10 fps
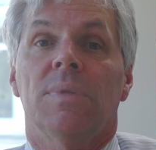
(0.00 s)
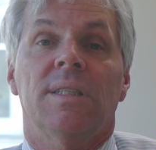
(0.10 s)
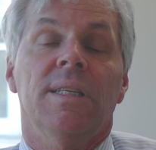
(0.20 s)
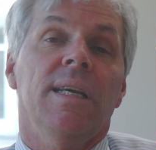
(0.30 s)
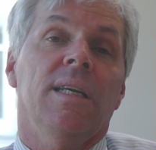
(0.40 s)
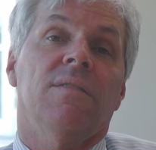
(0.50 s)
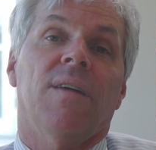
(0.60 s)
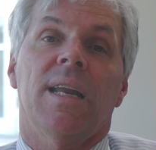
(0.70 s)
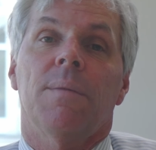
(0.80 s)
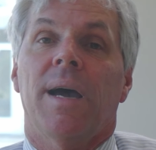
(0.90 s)
C
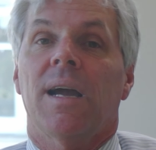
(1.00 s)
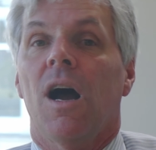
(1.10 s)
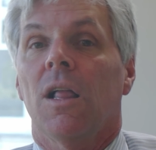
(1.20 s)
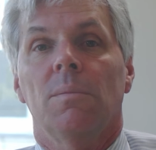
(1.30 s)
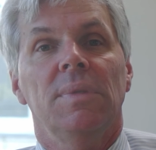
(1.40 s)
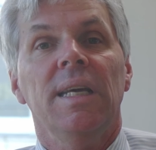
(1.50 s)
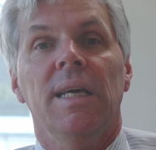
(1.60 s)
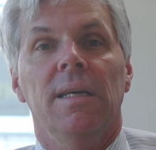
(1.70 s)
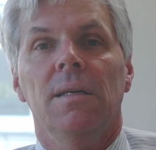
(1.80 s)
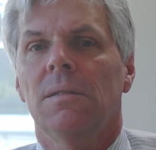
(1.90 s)
divided by column
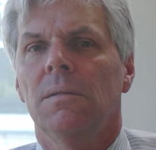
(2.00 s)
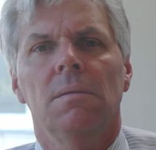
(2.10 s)
D.